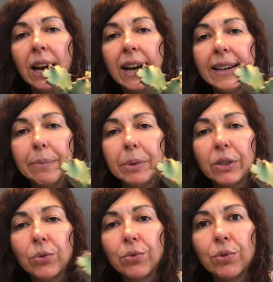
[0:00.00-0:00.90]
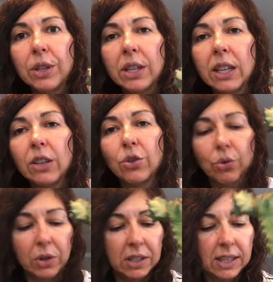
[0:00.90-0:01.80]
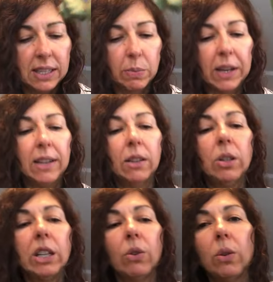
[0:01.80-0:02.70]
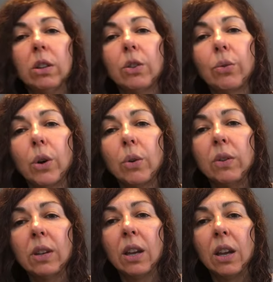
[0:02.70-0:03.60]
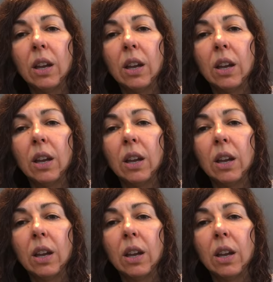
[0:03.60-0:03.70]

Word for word: I have been really enjoying this one and look at all the growth